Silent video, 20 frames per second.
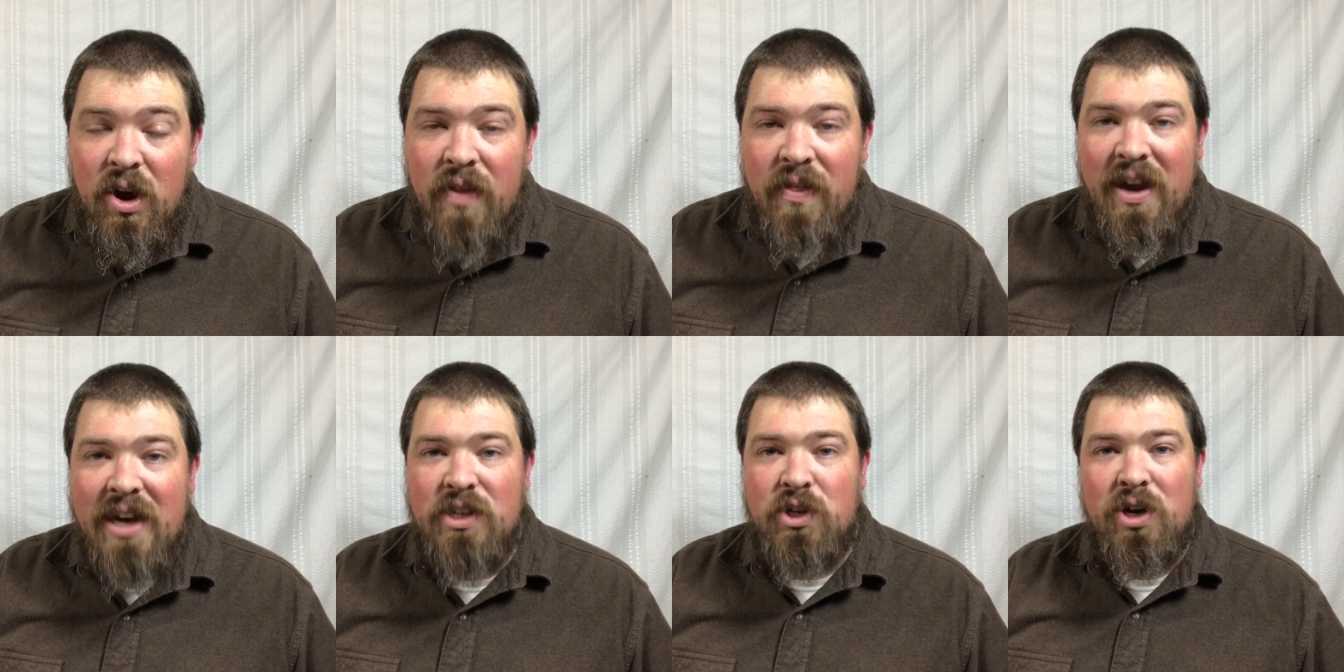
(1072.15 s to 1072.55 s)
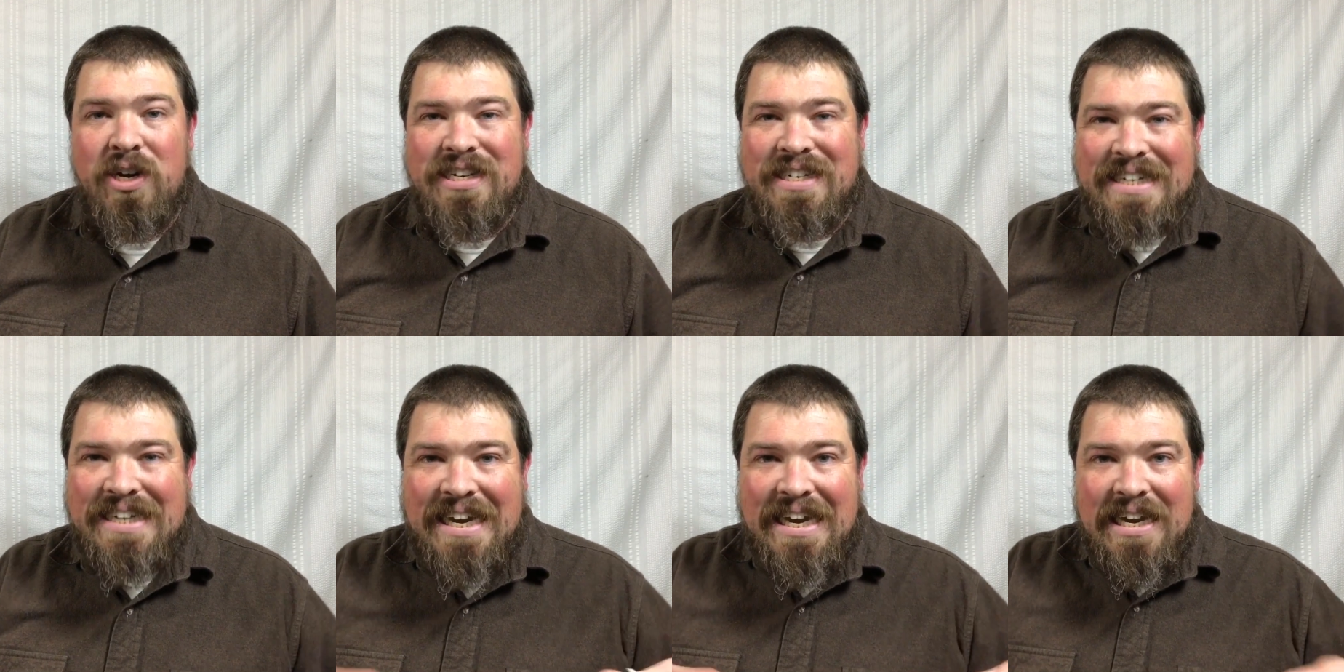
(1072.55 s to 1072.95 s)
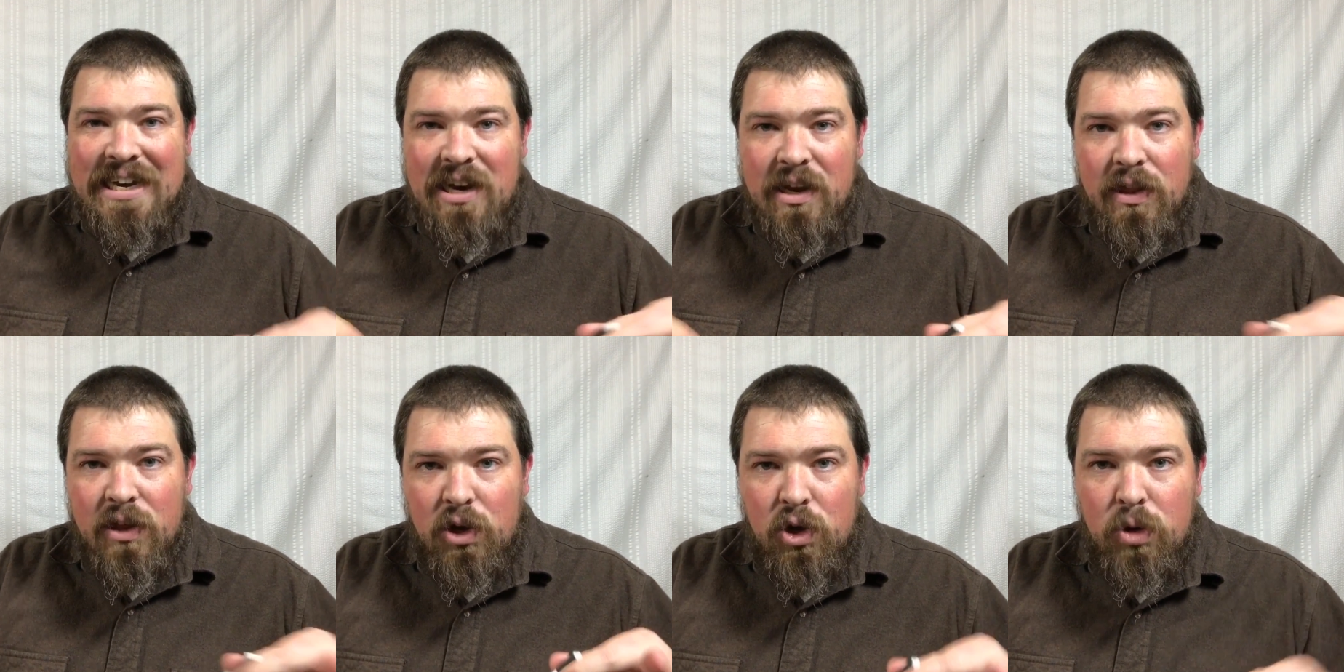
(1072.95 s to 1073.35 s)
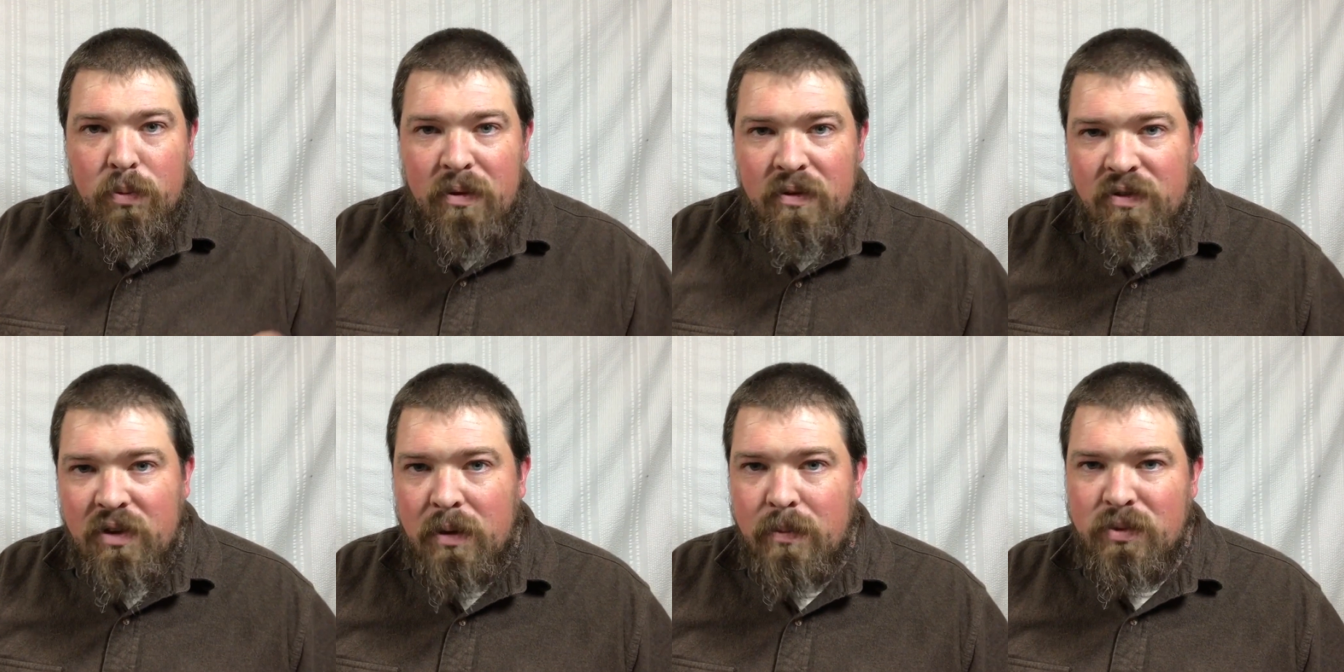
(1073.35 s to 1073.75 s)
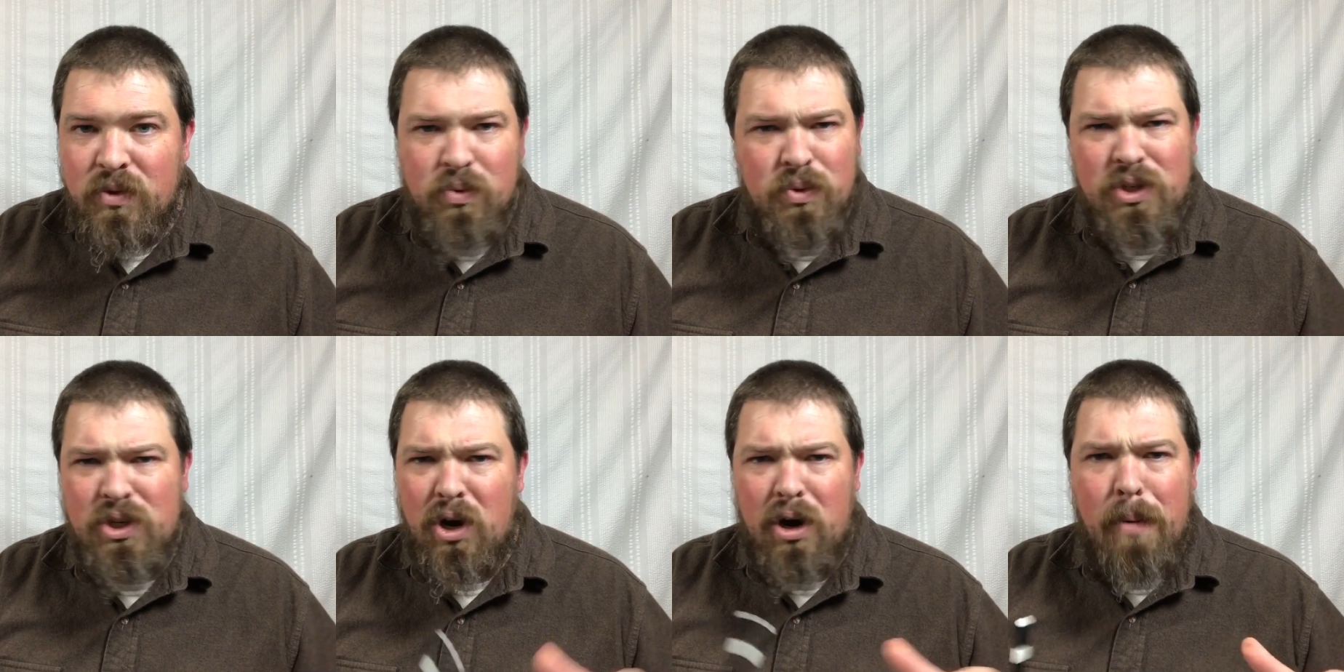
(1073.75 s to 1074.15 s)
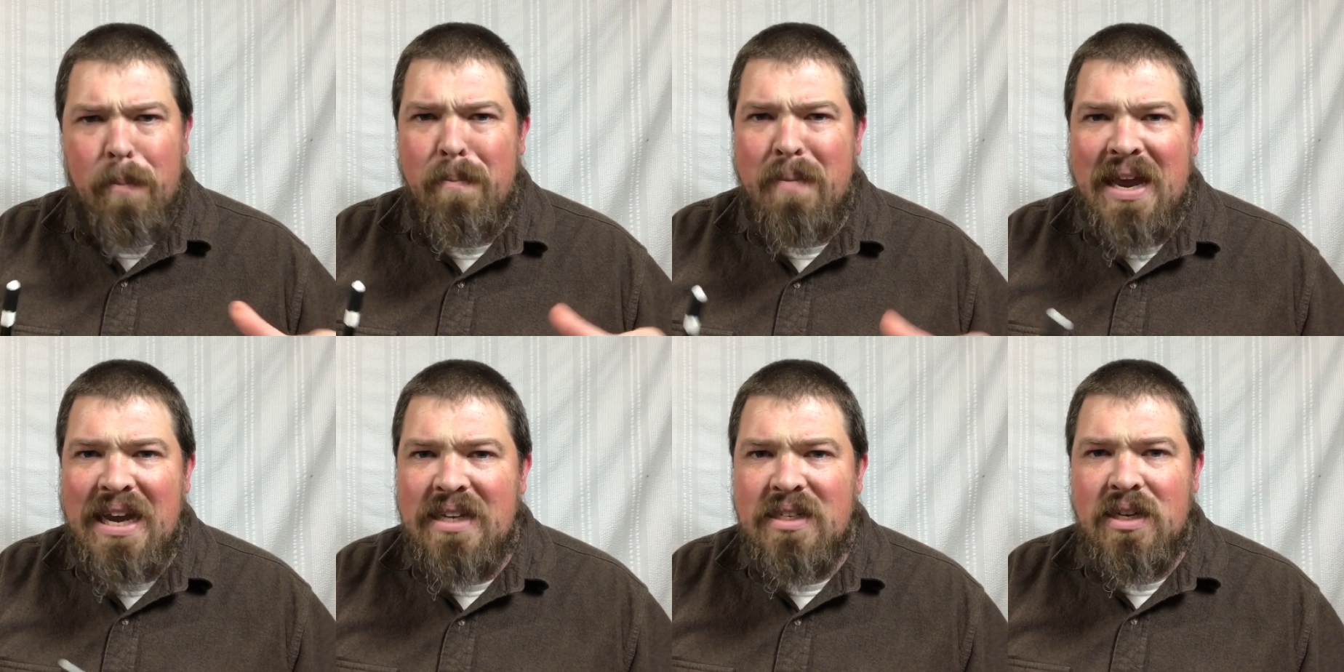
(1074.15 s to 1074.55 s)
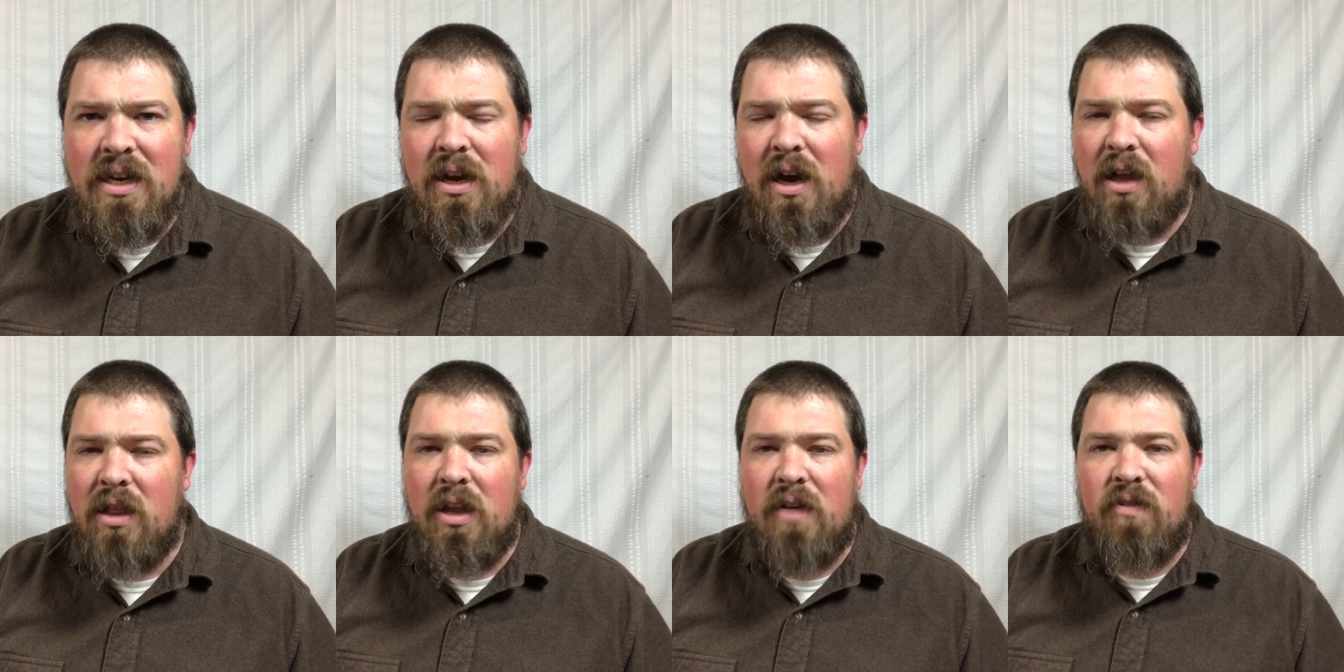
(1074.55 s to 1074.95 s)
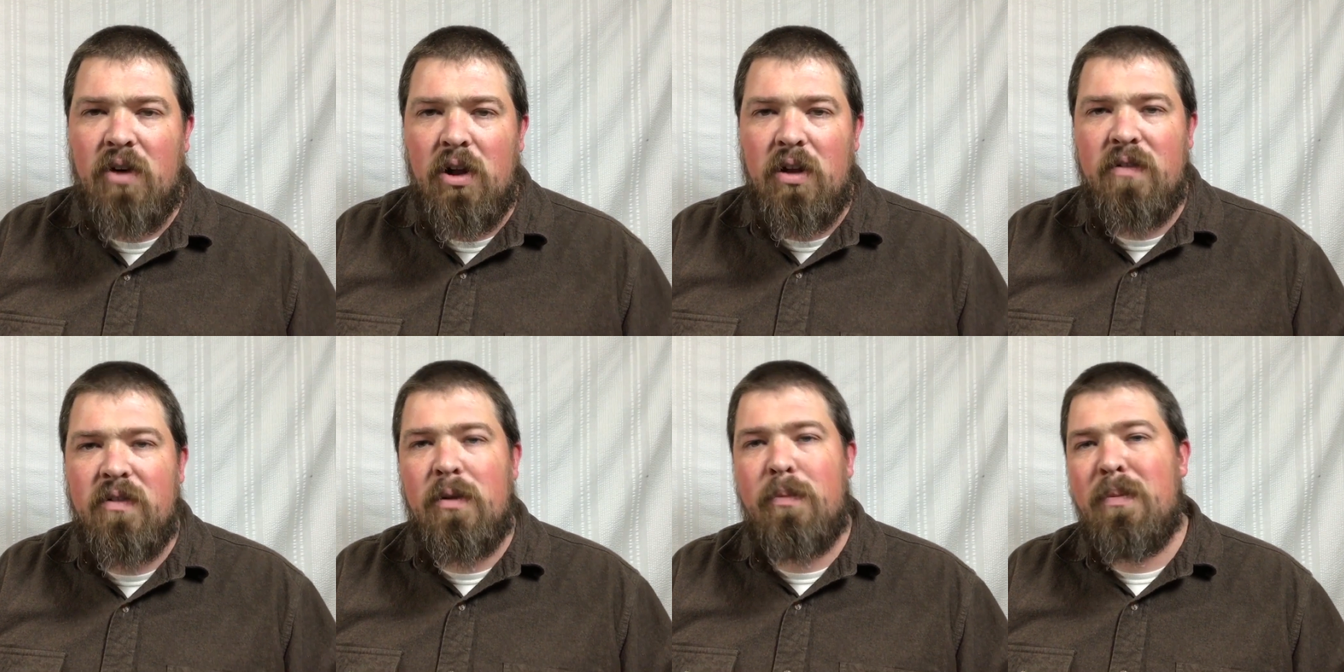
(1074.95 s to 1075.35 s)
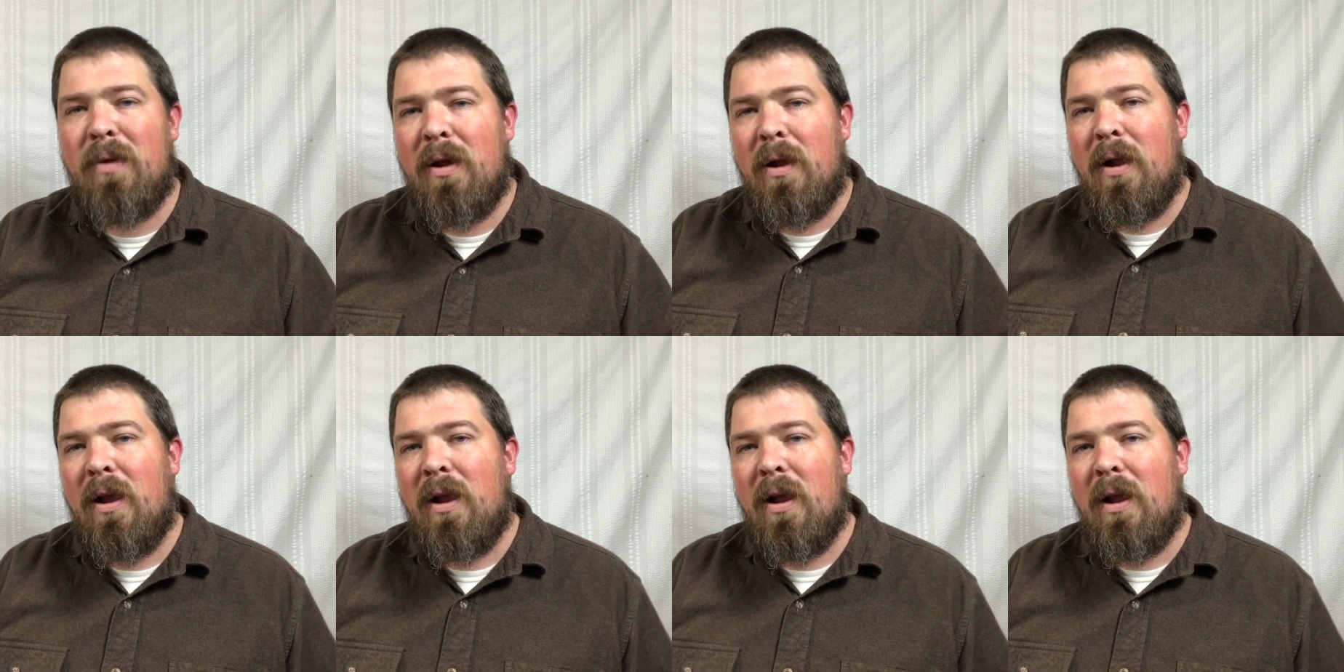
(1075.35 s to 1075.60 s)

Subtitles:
and then I started digging into the Kuma films, which are amazing. I love all of them.